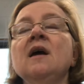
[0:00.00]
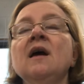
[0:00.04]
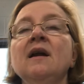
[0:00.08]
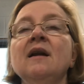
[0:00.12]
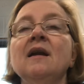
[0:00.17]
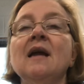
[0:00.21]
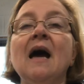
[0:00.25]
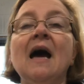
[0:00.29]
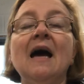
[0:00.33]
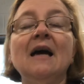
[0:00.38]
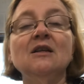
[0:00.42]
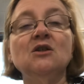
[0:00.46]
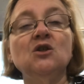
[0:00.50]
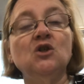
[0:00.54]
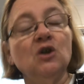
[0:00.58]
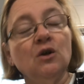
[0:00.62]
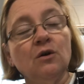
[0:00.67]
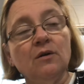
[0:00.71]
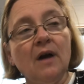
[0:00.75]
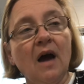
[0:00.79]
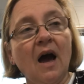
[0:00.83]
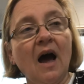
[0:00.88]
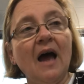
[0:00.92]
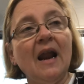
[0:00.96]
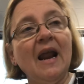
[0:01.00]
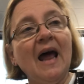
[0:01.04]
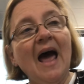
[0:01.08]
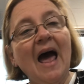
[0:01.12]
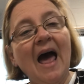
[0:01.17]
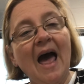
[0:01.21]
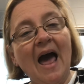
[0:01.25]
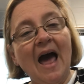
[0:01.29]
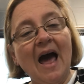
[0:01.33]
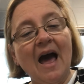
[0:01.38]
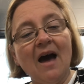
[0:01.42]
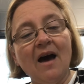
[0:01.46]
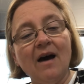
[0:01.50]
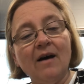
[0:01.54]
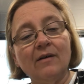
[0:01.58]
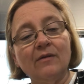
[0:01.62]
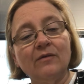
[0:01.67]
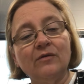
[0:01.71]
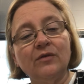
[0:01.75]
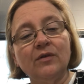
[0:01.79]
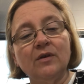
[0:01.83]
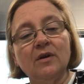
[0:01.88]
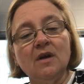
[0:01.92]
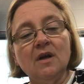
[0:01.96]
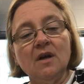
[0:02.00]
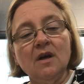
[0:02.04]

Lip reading: Now, I do not have